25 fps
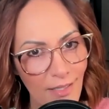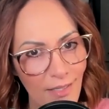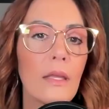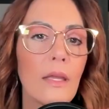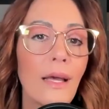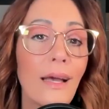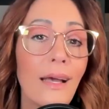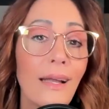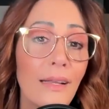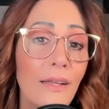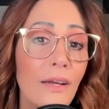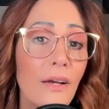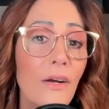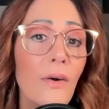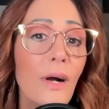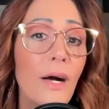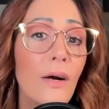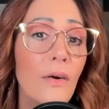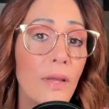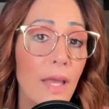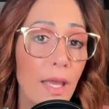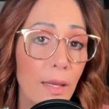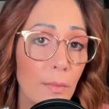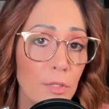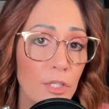I know how
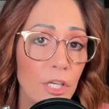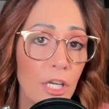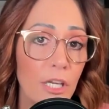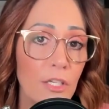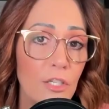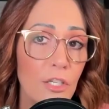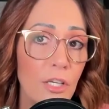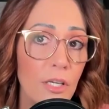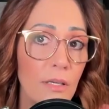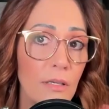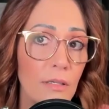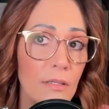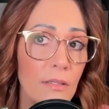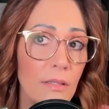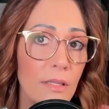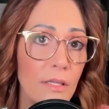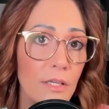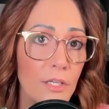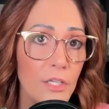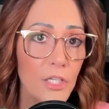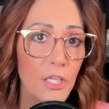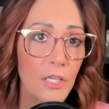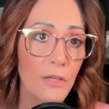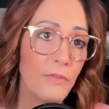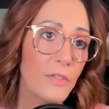game changing
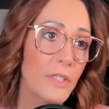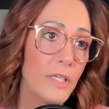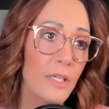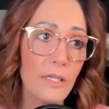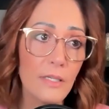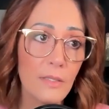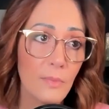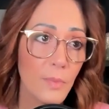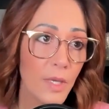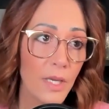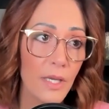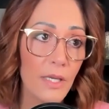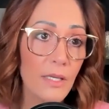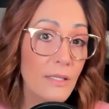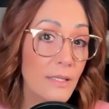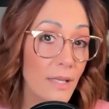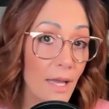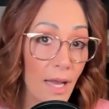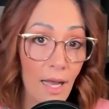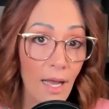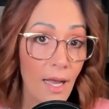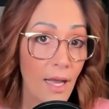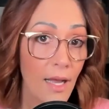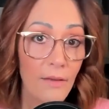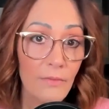this shift is because
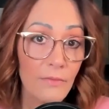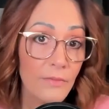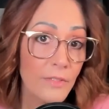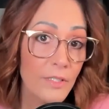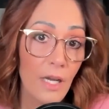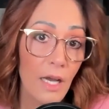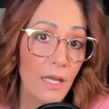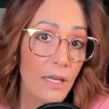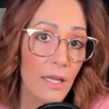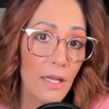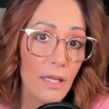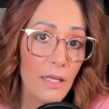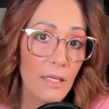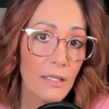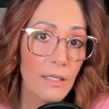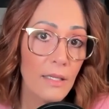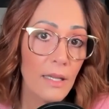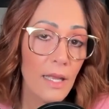I've done it.